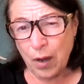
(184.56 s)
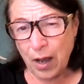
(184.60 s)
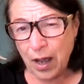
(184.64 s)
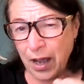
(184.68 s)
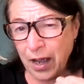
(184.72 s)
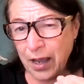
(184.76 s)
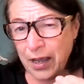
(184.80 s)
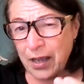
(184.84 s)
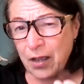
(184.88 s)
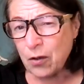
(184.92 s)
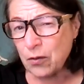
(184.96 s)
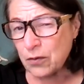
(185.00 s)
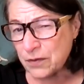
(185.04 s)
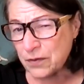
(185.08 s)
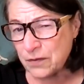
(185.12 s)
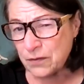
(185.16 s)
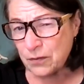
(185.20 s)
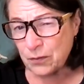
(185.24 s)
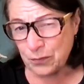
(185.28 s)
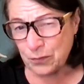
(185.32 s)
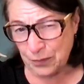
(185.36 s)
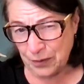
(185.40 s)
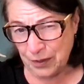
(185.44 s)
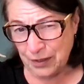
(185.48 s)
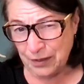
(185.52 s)
I also
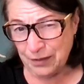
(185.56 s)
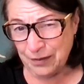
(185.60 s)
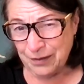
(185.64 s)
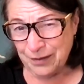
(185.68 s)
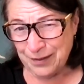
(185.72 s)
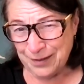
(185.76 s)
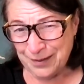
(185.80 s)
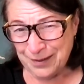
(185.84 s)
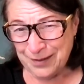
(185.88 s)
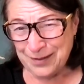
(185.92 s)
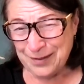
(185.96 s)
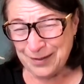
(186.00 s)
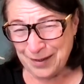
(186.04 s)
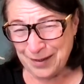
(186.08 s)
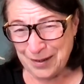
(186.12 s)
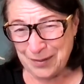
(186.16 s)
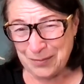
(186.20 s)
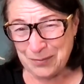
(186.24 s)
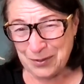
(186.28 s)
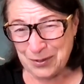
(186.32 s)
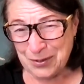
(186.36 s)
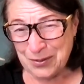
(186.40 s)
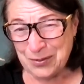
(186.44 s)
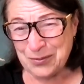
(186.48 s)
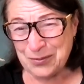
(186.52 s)
need time
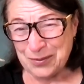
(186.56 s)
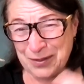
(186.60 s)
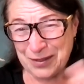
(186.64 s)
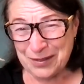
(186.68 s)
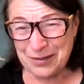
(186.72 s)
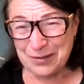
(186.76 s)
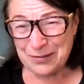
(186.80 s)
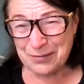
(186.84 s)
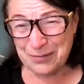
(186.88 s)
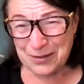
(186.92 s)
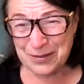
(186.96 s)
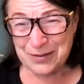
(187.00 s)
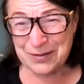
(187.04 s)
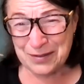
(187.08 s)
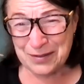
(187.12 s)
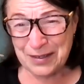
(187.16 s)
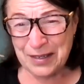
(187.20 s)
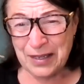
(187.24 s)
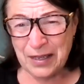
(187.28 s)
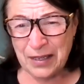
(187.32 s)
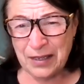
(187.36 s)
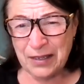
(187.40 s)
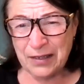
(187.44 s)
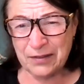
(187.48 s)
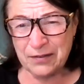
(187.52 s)
alone. And it was
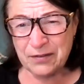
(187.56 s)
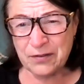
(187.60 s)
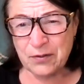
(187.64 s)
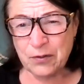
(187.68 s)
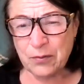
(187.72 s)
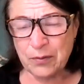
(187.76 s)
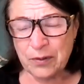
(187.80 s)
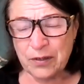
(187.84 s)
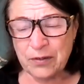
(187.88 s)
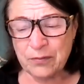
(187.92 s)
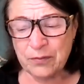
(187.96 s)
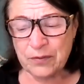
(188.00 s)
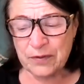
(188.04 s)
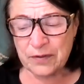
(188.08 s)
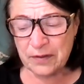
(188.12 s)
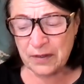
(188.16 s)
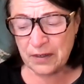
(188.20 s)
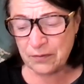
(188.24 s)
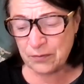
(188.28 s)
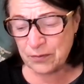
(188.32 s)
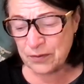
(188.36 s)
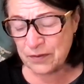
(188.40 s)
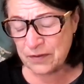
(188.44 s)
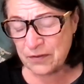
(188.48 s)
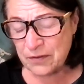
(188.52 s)

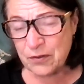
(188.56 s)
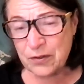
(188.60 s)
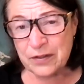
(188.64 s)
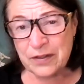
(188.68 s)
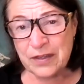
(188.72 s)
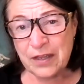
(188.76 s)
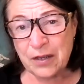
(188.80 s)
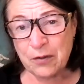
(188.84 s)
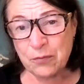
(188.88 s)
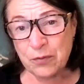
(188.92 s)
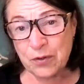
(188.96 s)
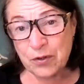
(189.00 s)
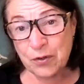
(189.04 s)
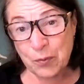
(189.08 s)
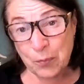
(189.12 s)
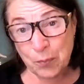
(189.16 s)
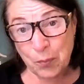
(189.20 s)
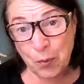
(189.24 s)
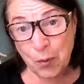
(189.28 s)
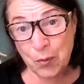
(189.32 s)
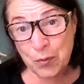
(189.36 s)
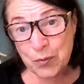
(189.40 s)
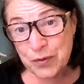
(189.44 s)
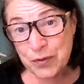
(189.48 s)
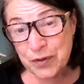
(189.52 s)
good that we were
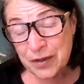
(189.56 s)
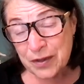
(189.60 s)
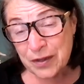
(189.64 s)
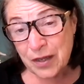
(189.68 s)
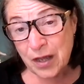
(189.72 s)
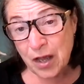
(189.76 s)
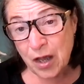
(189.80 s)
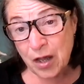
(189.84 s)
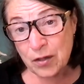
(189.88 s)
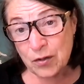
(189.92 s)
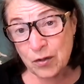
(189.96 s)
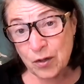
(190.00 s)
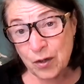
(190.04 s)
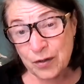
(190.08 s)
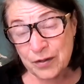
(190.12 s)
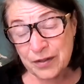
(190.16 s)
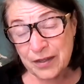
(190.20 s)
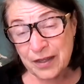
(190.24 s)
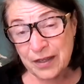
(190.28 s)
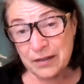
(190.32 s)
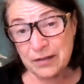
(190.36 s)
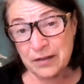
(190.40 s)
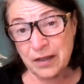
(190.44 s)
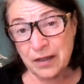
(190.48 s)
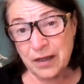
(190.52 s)
both along
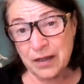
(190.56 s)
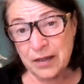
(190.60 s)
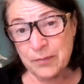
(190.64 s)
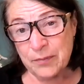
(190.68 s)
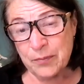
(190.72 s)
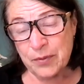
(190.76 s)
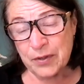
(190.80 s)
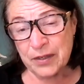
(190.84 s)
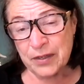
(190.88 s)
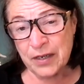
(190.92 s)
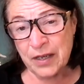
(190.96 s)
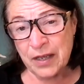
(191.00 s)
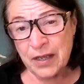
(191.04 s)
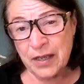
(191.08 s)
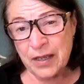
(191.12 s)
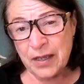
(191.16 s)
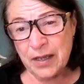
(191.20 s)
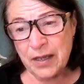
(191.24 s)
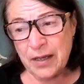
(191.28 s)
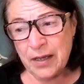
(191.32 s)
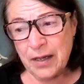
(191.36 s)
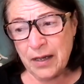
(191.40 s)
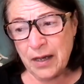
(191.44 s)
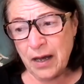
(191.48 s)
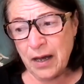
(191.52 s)
that line, but
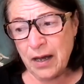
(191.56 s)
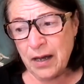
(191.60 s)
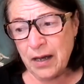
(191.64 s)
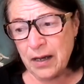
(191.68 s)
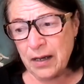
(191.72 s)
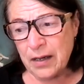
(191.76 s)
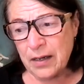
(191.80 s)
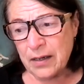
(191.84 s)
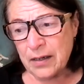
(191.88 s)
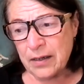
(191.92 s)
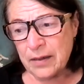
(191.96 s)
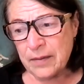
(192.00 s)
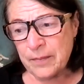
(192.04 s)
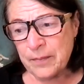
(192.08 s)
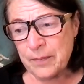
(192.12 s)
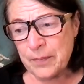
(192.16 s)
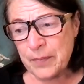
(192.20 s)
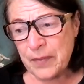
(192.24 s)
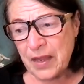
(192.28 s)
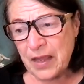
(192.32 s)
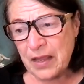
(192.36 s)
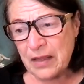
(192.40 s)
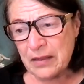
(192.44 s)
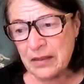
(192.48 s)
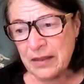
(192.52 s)
uh
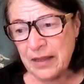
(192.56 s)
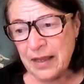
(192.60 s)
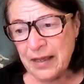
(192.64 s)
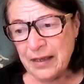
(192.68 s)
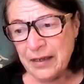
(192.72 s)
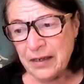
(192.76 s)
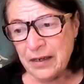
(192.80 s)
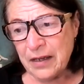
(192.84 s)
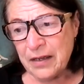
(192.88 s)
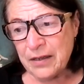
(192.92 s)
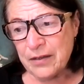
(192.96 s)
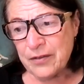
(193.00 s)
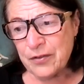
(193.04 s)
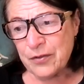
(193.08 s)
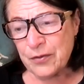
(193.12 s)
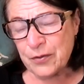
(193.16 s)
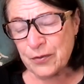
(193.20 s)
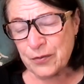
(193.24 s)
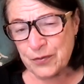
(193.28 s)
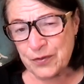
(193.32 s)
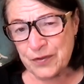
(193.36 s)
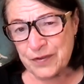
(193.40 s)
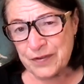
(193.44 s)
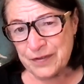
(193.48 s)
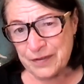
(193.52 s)
let
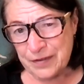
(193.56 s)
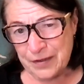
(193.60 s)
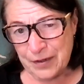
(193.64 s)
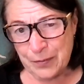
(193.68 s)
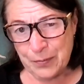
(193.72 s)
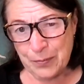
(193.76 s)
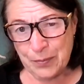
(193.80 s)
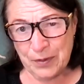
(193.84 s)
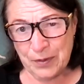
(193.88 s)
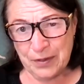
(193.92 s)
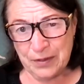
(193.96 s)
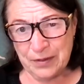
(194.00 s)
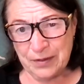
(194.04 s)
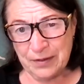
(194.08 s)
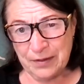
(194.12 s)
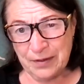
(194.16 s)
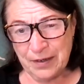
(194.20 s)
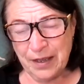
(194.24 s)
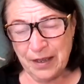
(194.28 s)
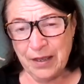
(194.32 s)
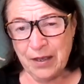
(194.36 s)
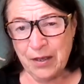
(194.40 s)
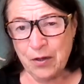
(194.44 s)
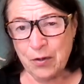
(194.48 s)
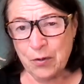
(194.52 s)
others step in and
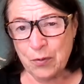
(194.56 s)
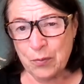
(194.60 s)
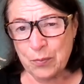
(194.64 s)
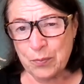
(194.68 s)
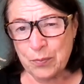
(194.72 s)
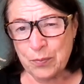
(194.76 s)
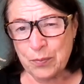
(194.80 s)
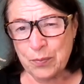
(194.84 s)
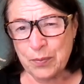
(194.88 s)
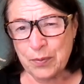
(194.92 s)
help.